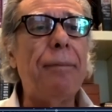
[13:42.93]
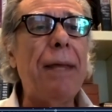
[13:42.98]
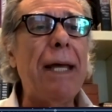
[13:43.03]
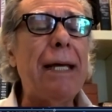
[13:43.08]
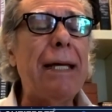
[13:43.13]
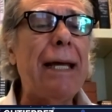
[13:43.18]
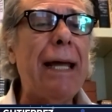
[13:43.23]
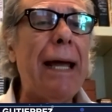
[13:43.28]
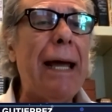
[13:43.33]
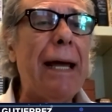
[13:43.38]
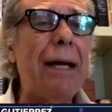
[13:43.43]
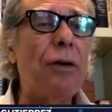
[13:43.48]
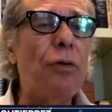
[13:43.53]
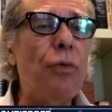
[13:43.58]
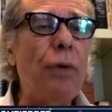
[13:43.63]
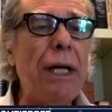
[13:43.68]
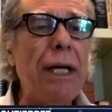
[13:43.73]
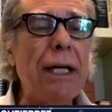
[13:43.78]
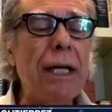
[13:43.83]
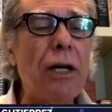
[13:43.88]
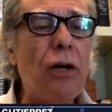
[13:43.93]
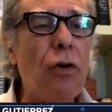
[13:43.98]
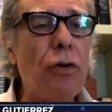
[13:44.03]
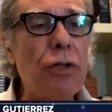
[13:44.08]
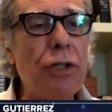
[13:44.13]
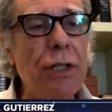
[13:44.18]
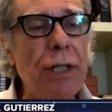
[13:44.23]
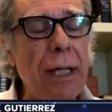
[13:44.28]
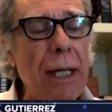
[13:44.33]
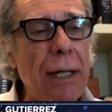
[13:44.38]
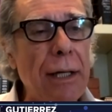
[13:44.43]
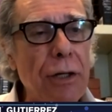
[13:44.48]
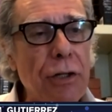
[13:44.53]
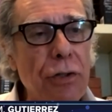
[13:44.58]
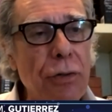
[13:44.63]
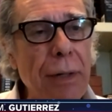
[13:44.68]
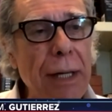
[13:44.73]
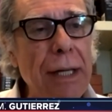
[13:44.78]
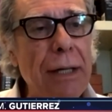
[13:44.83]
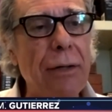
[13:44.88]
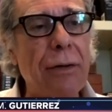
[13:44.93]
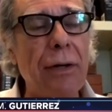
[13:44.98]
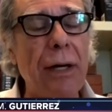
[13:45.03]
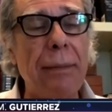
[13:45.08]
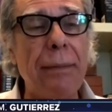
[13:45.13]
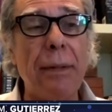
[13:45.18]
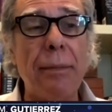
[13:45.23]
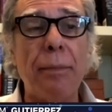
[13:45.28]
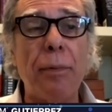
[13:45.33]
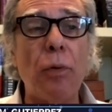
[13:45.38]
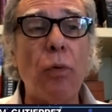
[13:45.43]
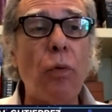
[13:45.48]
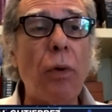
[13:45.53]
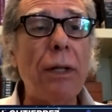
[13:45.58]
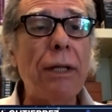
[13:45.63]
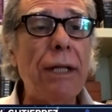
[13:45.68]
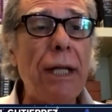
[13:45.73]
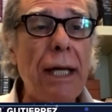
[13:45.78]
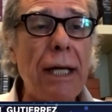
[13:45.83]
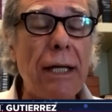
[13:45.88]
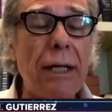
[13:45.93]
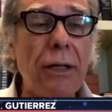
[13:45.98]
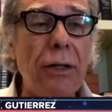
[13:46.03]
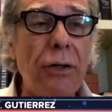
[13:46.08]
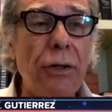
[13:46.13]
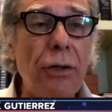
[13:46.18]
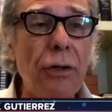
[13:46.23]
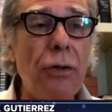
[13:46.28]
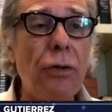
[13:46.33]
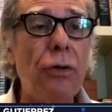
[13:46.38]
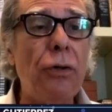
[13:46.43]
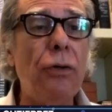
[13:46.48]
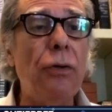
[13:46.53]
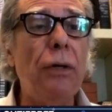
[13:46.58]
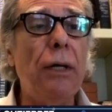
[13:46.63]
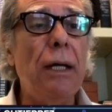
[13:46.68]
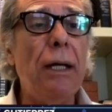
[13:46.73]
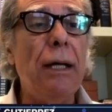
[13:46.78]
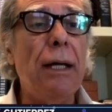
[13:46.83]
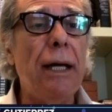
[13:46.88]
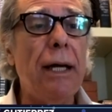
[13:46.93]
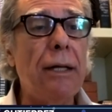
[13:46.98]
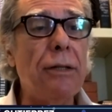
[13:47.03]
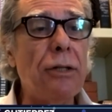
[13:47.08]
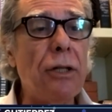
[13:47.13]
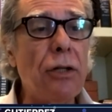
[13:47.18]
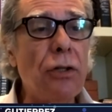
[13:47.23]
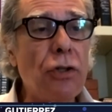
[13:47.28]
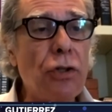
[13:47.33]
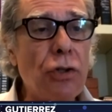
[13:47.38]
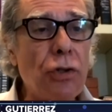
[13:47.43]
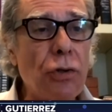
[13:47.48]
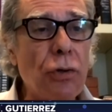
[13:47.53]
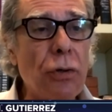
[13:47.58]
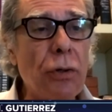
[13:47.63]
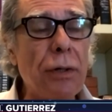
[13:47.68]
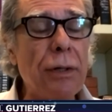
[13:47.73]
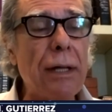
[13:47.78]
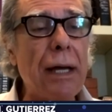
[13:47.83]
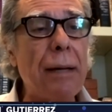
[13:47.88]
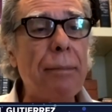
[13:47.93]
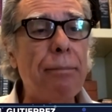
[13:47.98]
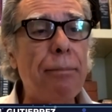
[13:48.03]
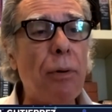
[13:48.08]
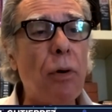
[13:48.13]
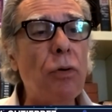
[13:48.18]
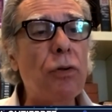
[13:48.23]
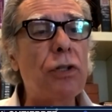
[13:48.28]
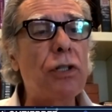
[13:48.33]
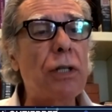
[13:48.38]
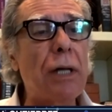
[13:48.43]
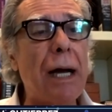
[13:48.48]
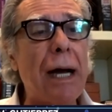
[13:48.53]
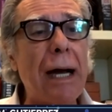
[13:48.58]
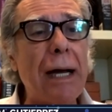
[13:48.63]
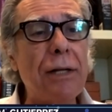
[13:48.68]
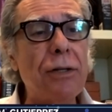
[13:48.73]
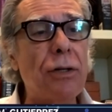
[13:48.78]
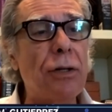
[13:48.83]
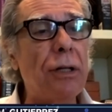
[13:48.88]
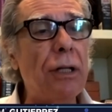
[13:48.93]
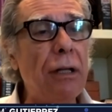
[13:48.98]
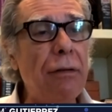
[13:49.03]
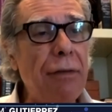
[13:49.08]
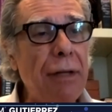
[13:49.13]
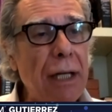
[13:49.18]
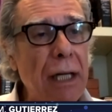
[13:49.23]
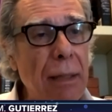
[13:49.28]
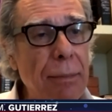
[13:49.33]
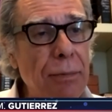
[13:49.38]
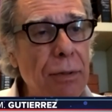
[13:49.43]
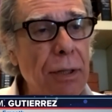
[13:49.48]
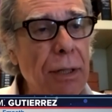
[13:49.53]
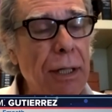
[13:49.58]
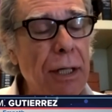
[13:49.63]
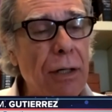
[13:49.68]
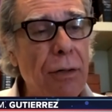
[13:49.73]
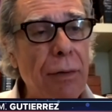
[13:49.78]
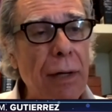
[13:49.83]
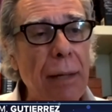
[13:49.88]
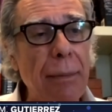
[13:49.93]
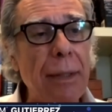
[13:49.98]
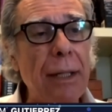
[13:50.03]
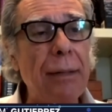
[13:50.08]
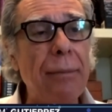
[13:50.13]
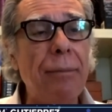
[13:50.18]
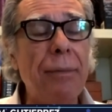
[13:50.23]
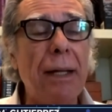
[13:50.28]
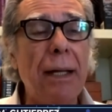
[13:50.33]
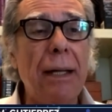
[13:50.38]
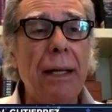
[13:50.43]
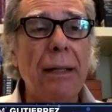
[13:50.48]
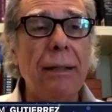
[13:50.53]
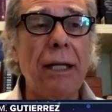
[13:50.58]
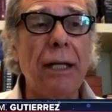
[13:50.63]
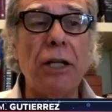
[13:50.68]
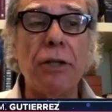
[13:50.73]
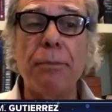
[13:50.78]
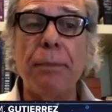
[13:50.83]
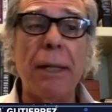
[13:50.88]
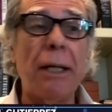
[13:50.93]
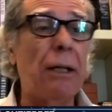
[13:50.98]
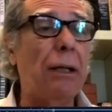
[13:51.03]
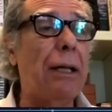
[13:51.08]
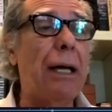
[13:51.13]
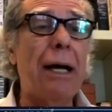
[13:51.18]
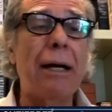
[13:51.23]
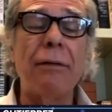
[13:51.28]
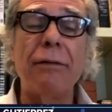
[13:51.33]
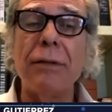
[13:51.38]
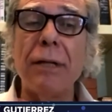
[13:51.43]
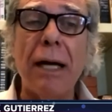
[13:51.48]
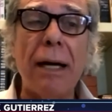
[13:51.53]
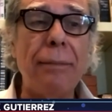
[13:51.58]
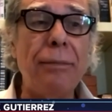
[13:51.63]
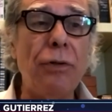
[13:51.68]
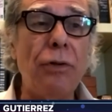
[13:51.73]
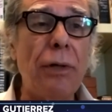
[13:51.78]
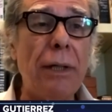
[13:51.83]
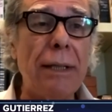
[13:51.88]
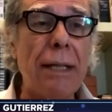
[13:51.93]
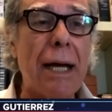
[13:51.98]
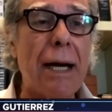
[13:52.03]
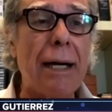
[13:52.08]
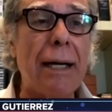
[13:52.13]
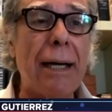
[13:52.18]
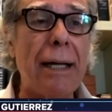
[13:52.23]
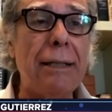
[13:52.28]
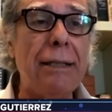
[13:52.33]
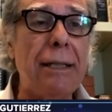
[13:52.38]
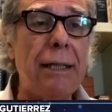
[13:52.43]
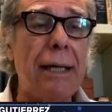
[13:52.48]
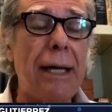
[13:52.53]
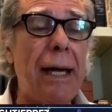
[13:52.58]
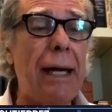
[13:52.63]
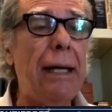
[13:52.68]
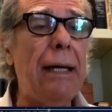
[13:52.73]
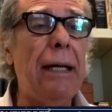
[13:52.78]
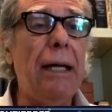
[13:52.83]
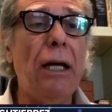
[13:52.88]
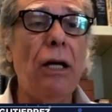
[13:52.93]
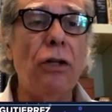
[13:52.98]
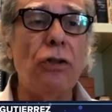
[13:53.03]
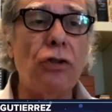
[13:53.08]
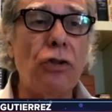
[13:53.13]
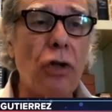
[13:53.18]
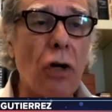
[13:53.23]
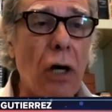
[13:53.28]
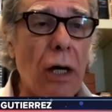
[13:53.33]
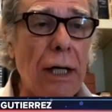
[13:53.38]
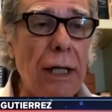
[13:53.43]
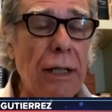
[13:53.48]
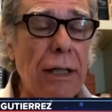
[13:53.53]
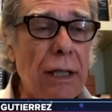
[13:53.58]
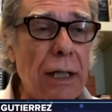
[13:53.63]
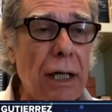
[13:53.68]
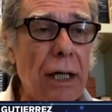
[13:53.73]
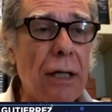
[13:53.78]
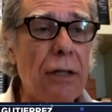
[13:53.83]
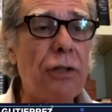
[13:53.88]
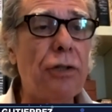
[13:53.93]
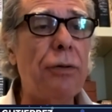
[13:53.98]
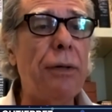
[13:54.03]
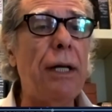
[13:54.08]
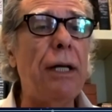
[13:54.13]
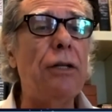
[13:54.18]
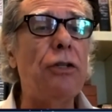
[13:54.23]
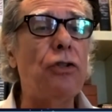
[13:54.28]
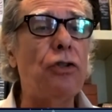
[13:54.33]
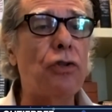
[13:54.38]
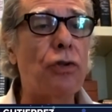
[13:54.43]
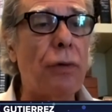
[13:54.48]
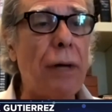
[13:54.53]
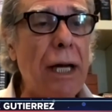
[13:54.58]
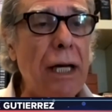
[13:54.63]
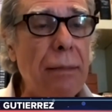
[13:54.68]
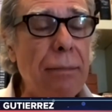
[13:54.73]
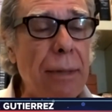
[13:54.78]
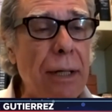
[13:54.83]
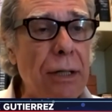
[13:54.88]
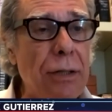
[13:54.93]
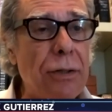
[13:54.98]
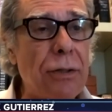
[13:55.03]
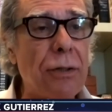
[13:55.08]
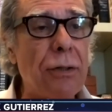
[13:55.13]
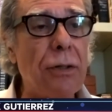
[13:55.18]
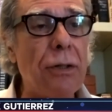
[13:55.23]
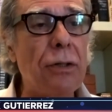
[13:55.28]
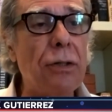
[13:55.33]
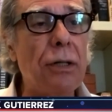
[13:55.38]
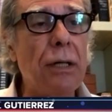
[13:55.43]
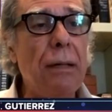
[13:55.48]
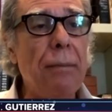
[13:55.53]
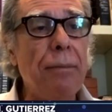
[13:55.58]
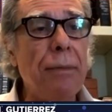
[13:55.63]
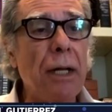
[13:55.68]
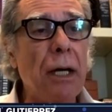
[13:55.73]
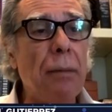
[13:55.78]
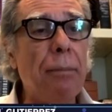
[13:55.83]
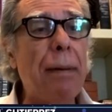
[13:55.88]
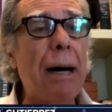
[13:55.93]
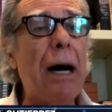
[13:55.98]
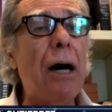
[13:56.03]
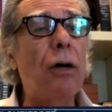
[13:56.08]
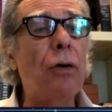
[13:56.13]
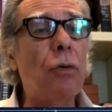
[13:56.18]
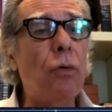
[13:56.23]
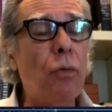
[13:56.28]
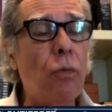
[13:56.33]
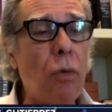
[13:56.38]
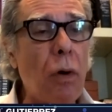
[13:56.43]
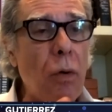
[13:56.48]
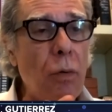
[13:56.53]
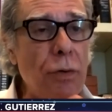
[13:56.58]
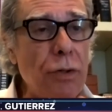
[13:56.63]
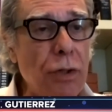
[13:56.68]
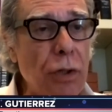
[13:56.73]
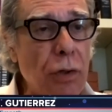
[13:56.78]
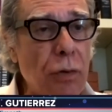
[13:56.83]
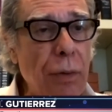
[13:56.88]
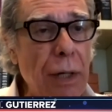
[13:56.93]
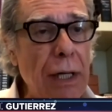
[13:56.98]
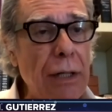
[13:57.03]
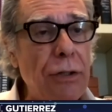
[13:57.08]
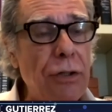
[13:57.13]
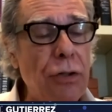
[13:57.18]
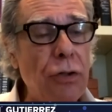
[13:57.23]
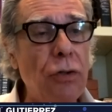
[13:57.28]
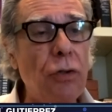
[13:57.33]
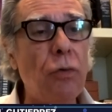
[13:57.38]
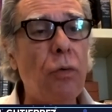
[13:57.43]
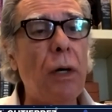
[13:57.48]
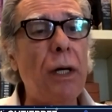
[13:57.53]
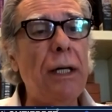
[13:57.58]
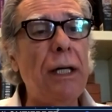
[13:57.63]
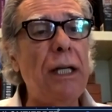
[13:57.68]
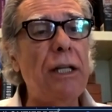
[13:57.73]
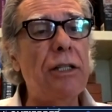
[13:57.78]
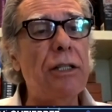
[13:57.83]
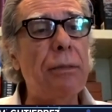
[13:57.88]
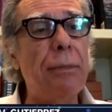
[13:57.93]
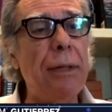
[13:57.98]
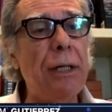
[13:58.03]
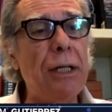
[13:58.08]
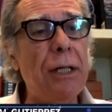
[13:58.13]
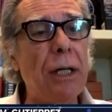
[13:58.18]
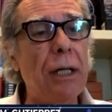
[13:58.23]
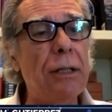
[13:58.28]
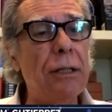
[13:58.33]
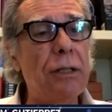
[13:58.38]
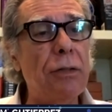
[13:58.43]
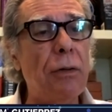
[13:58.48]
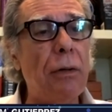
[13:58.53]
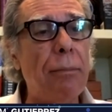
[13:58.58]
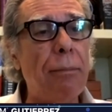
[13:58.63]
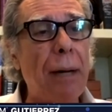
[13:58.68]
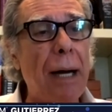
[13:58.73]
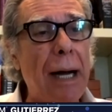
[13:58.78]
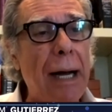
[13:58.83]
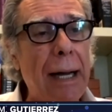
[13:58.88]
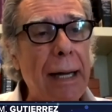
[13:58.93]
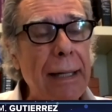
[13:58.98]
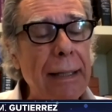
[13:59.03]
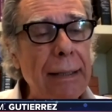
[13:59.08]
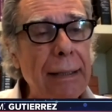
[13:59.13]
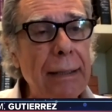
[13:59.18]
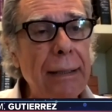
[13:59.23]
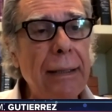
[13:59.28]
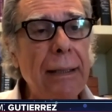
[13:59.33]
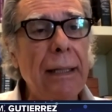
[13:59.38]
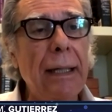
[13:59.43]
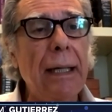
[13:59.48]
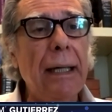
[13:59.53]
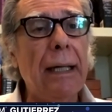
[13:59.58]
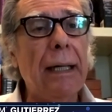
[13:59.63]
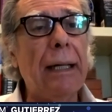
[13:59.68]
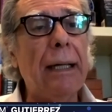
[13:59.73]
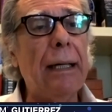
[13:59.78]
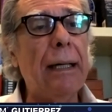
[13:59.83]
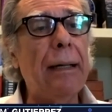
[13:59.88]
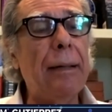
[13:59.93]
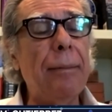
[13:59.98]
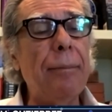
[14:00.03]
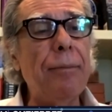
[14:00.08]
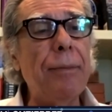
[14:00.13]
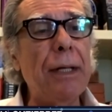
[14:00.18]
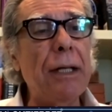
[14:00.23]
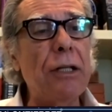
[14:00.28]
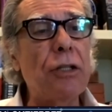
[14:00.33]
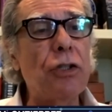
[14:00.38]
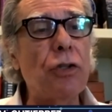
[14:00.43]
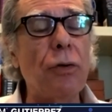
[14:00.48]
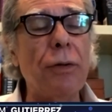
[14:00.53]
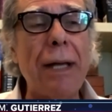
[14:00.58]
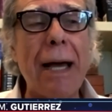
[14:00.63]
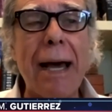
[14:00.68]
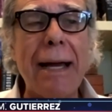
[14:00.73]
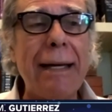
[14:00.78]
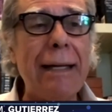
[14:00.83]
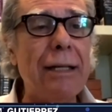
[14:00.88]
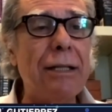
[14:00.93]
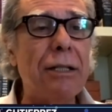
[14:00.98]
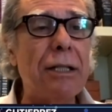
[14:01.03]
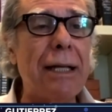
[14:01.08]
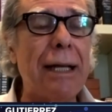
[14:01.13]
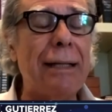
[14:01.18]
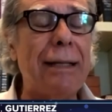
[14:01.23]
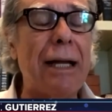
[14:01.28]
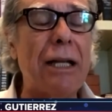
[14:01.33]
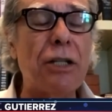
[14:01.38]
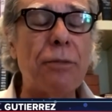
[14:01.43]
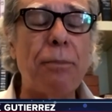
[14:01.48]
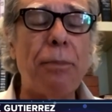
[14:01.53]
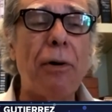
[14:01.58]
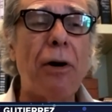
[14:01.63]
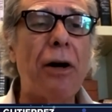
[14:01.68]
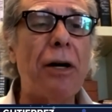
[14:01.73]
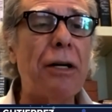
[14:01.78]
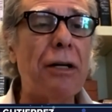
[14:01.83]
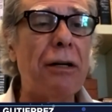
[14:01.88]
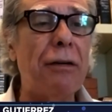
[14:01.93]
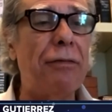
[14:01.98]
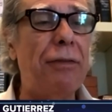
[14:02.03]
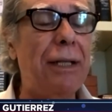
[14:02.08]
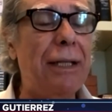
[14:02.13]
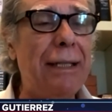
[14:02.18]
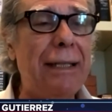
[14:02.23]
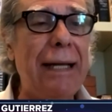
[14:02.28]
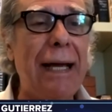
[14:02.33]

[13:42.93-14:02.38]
They can't renegotiate a trade agreement, but what they can do is ensure that both sides are living up to the agreement. They spend a lot of time doing that in ITA, talking to countries, trade ministers about what was agreed to, what needs to be done to abide. So that's part of the